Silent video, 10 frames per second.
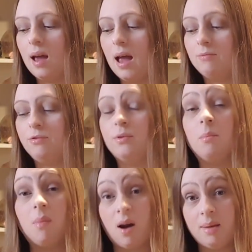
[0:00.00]
And for
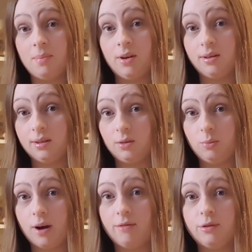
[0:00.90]
my personal
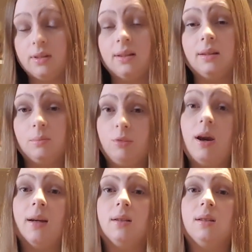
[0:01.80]
preferences and
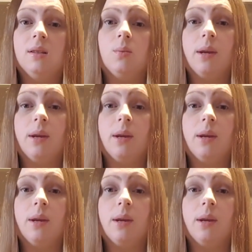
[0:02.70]
practice,